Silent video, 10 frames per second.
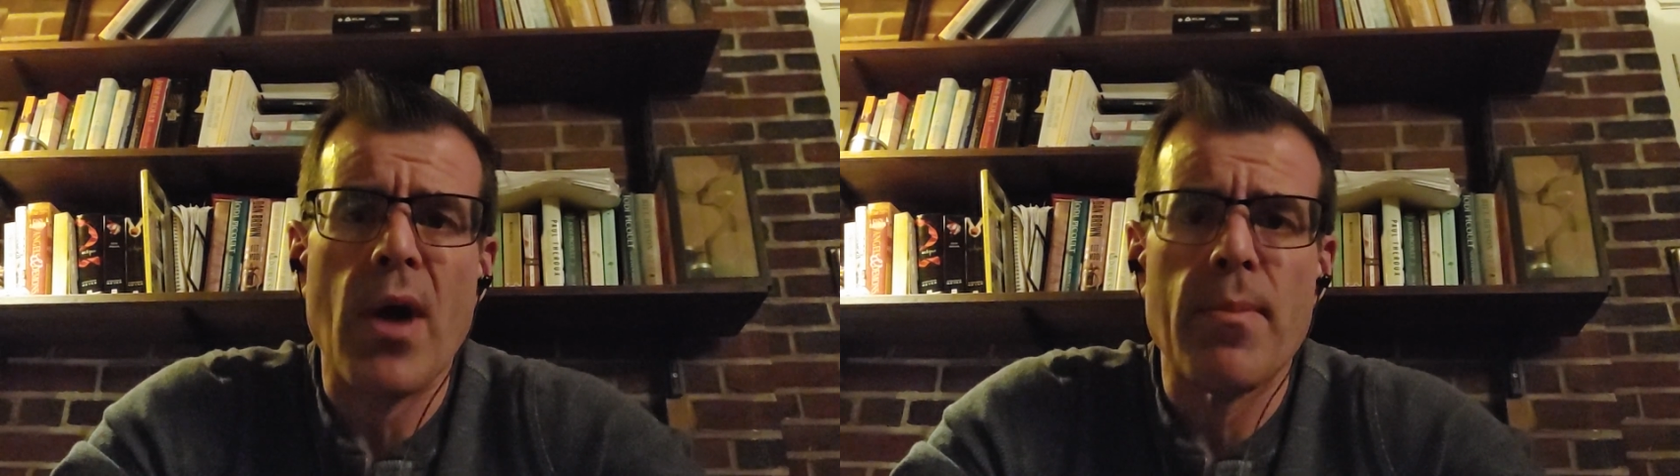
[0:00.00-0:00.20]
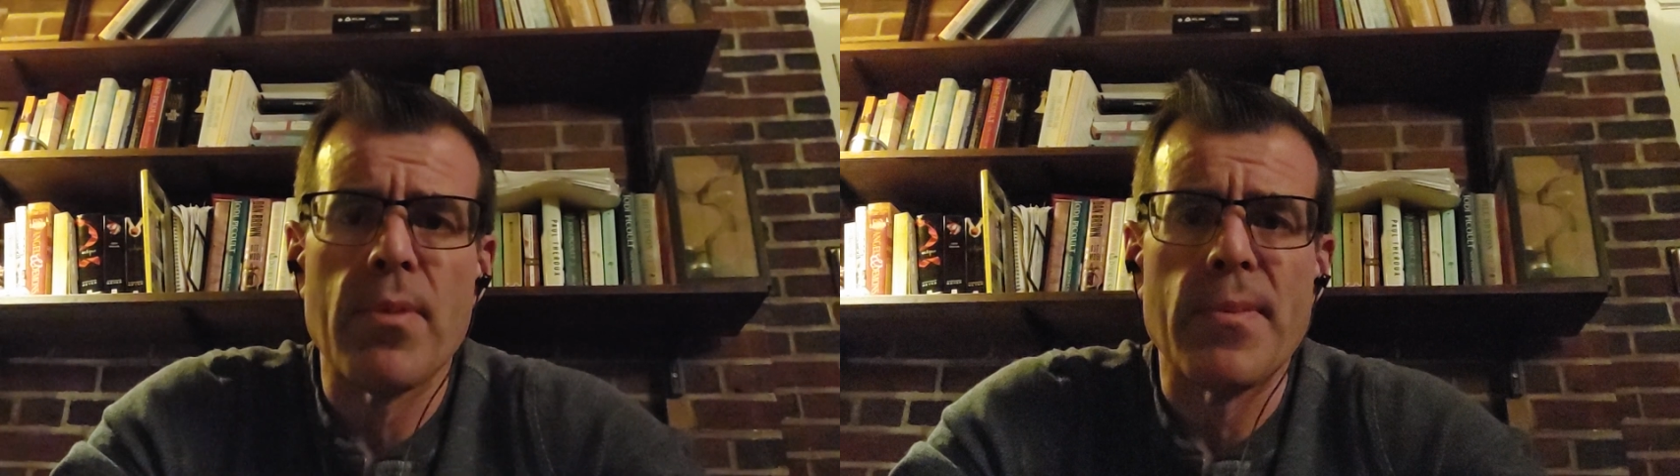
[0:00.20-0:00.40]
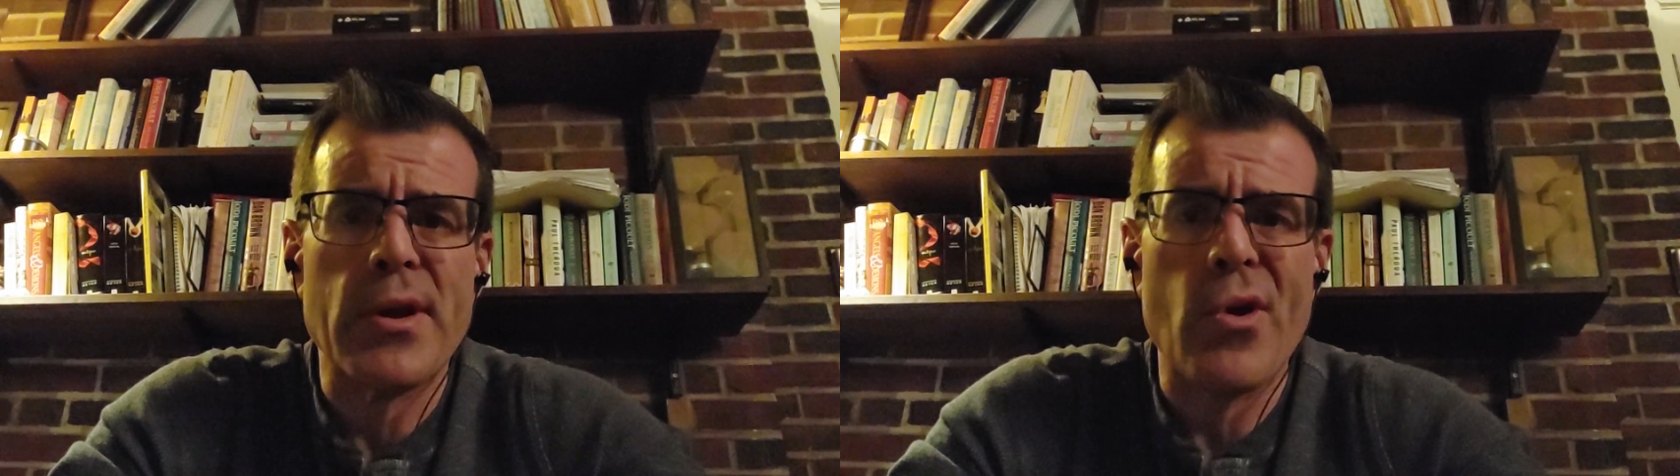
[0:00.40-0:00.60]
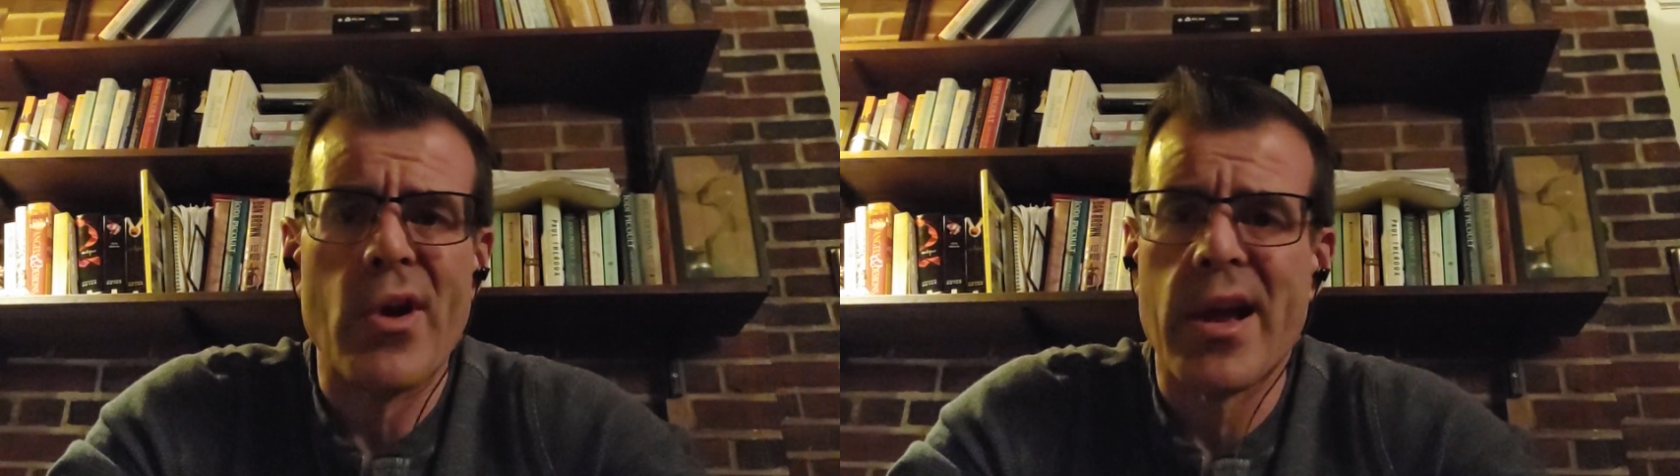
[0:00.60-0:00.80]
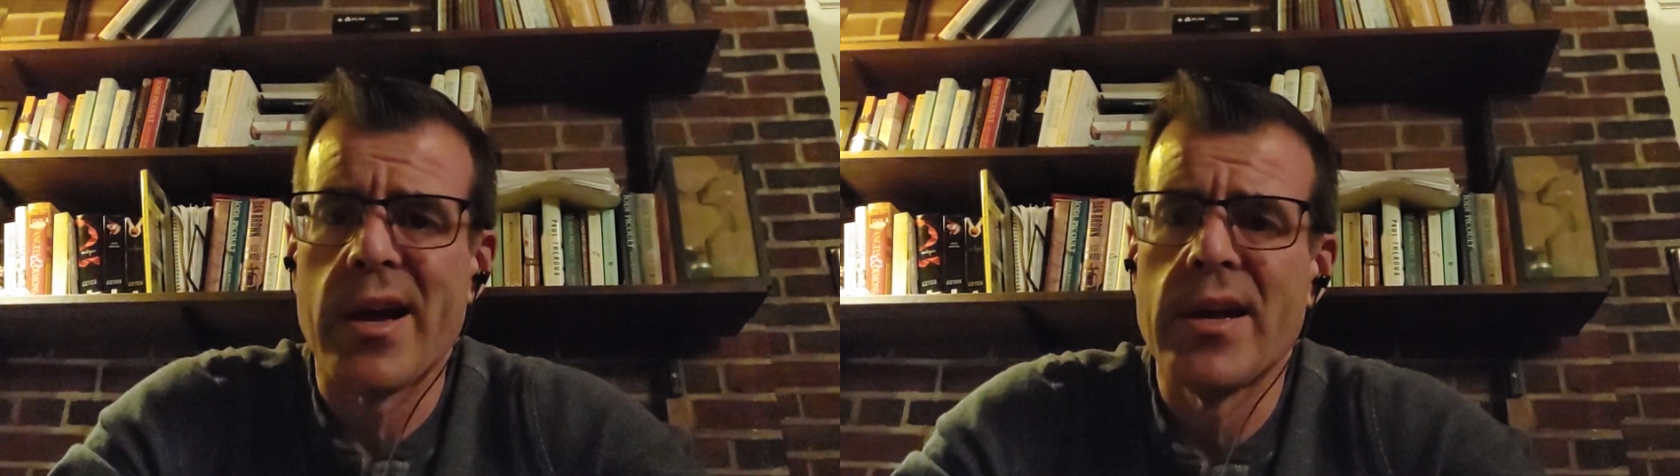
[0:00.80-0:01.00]

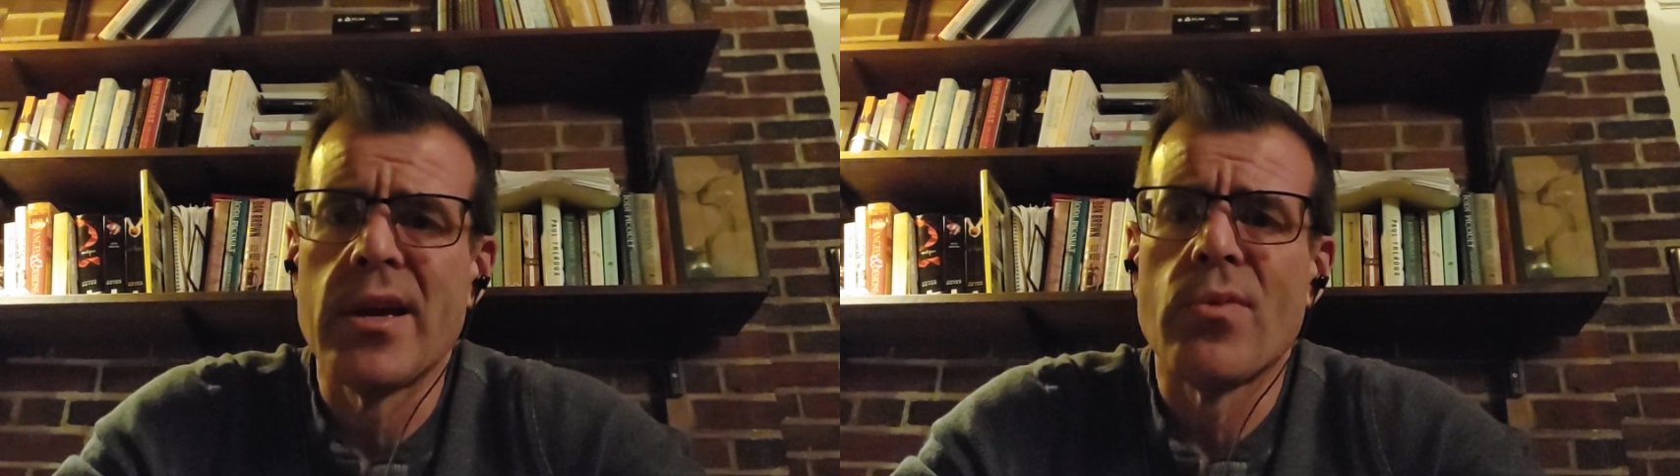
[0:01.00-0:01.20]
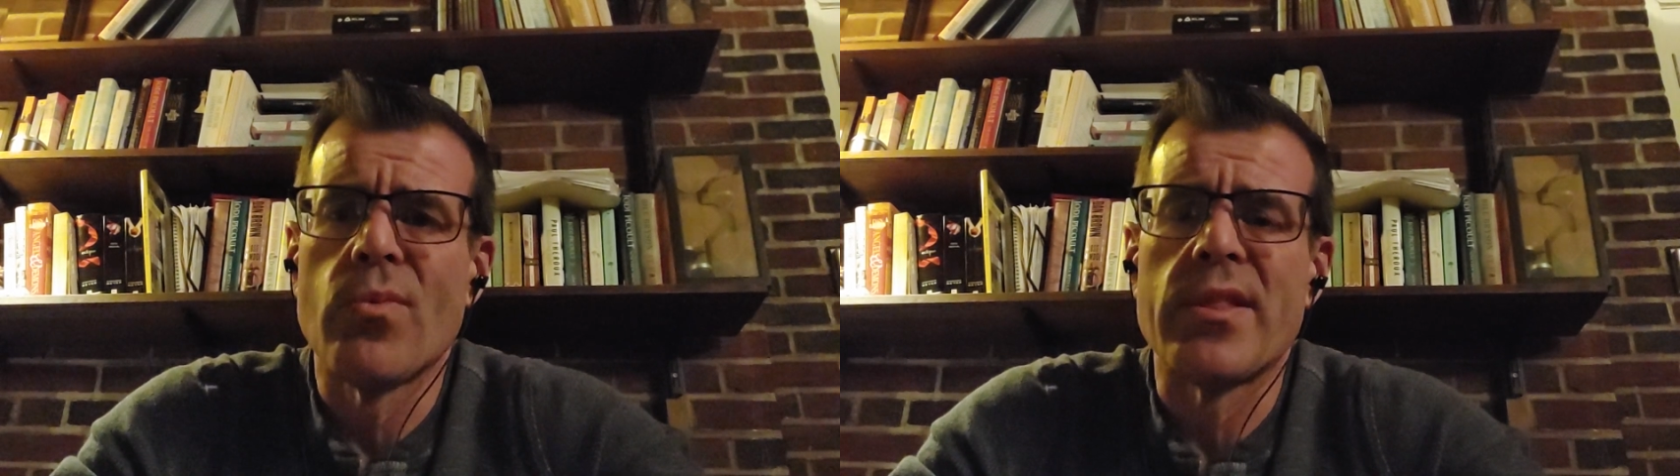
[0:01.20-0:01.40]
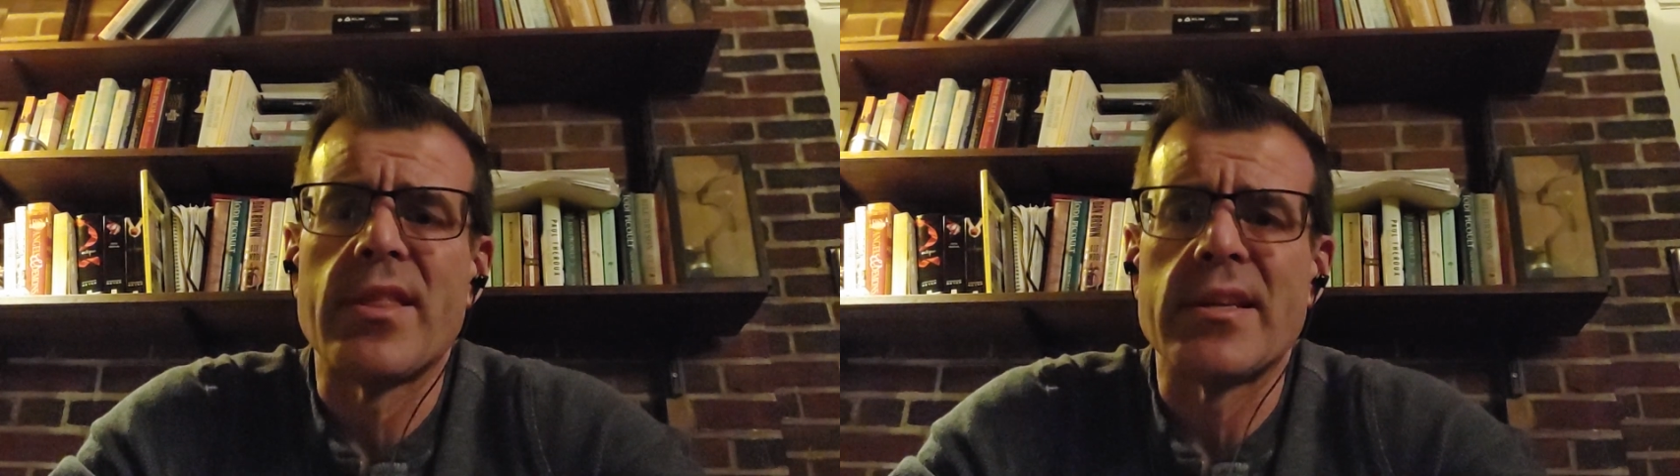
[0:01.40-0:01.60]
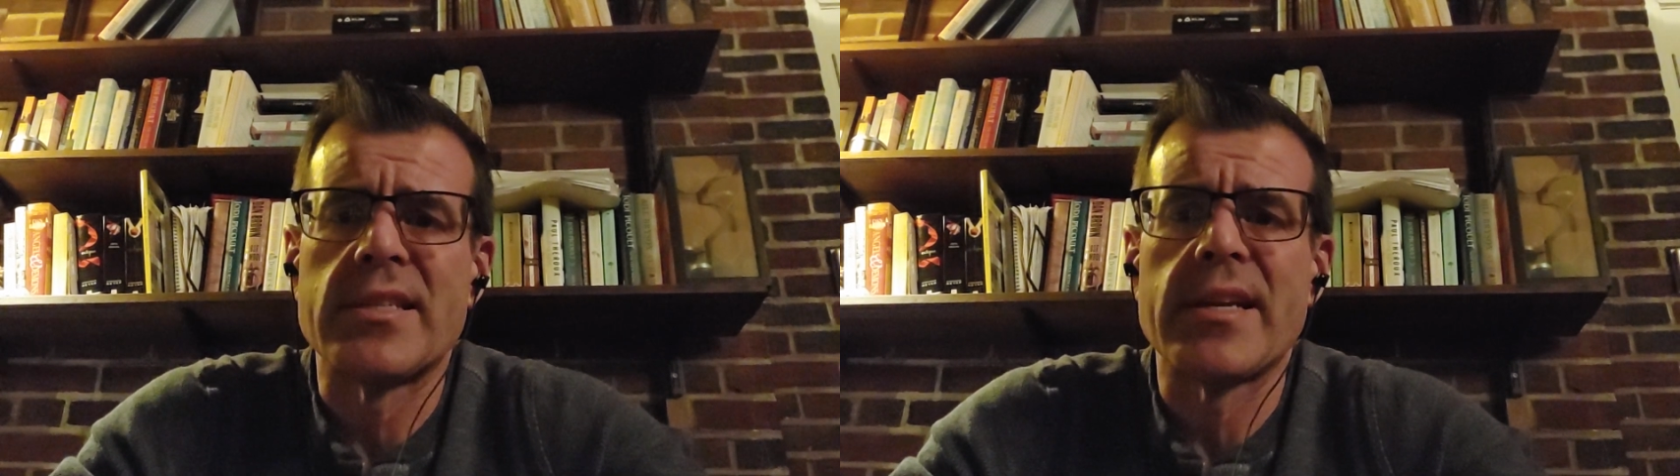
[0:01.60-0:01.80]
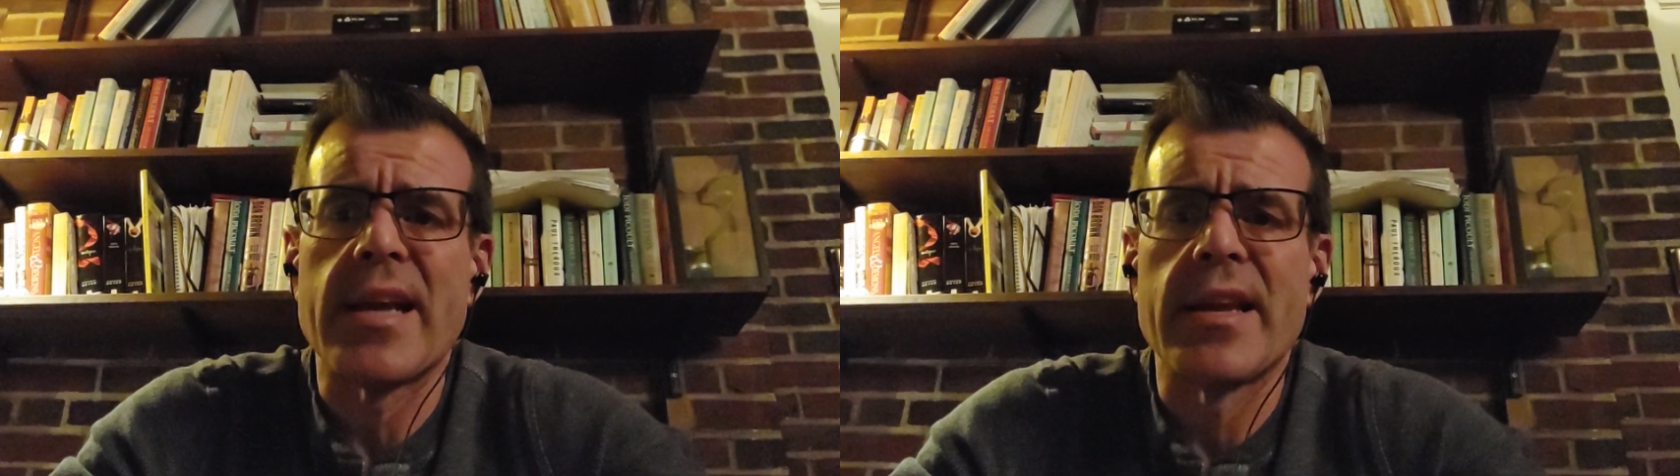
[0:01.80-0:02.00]
albuminuria with
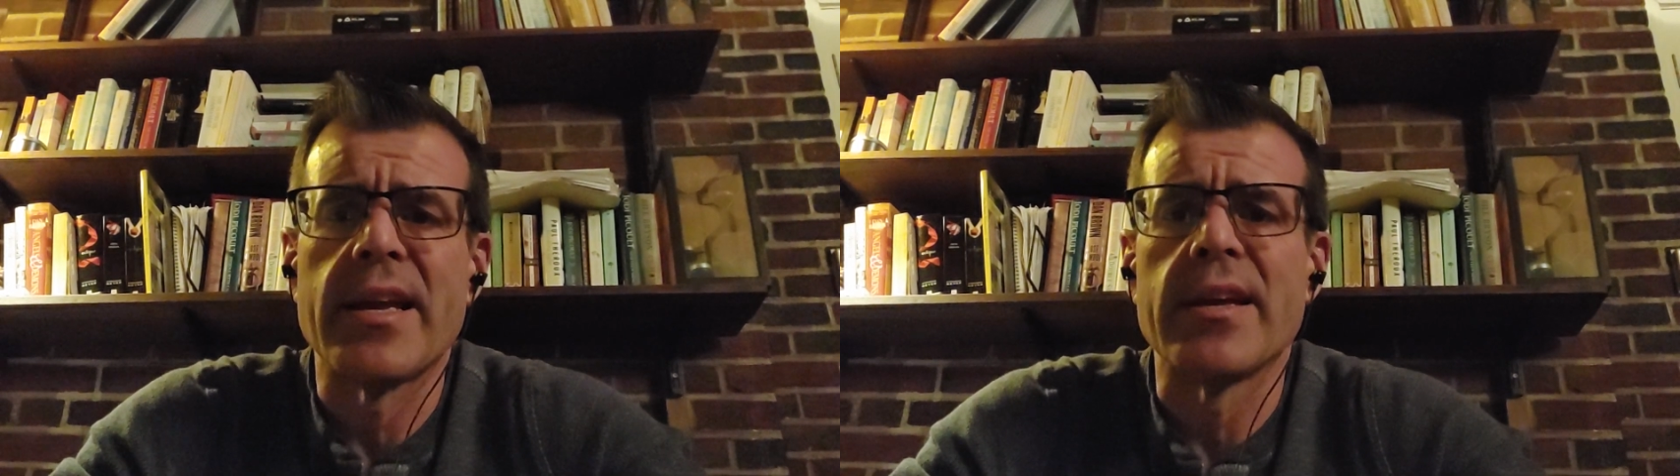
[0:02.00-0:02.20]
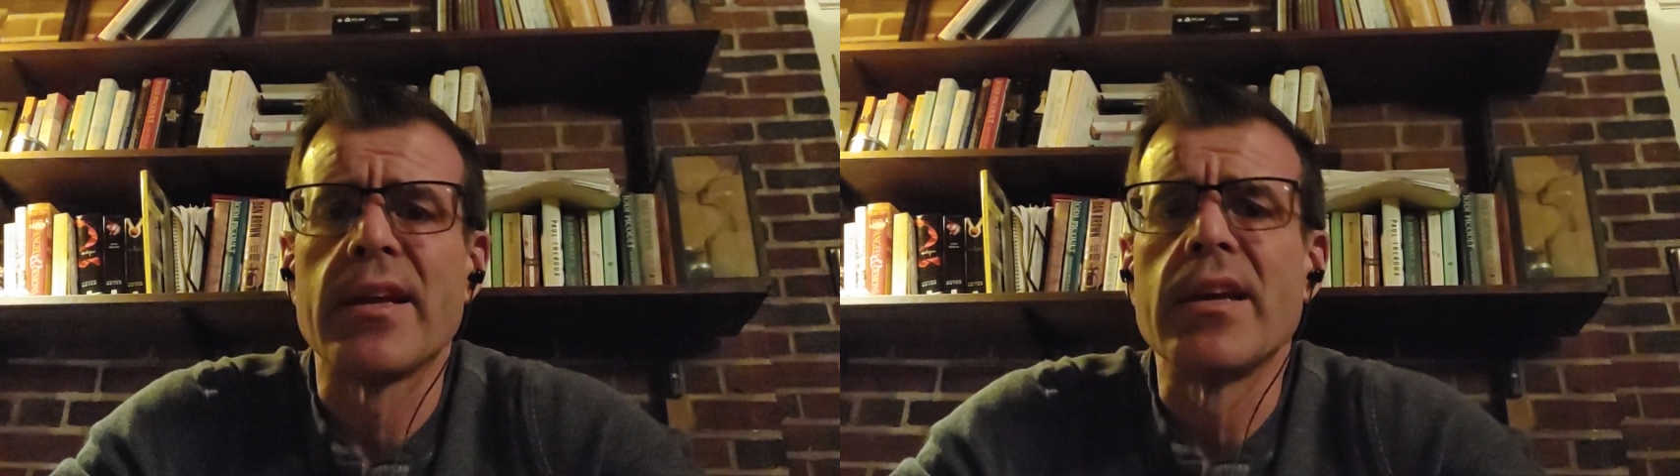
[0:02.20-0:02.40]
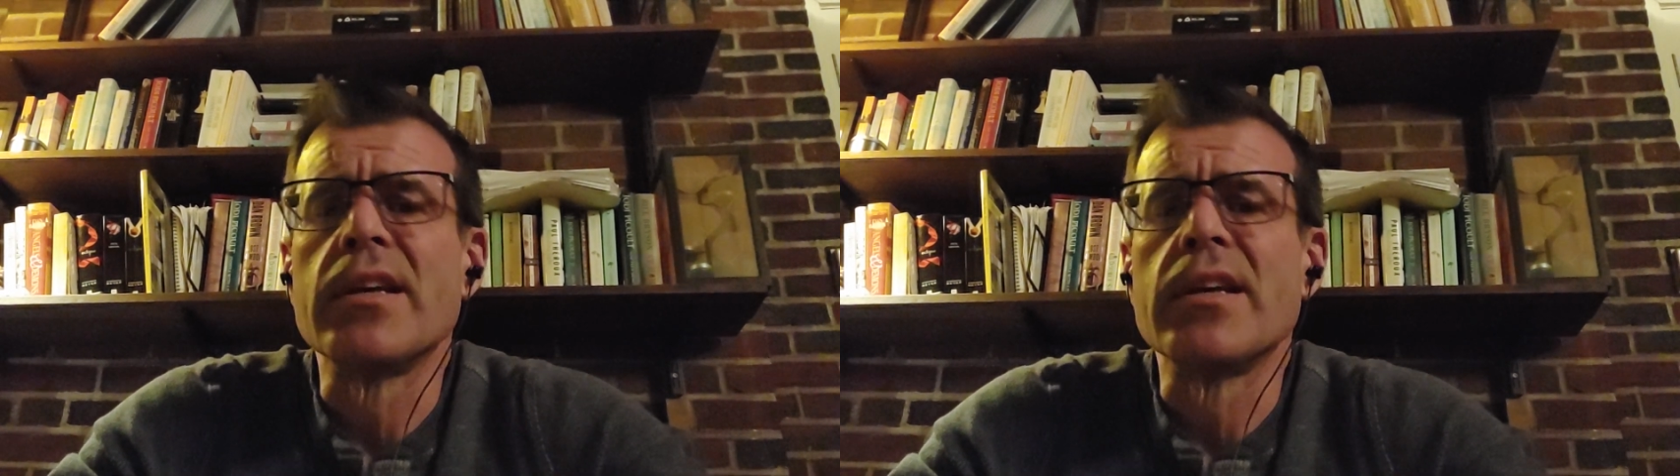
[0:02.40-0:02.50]
CKD.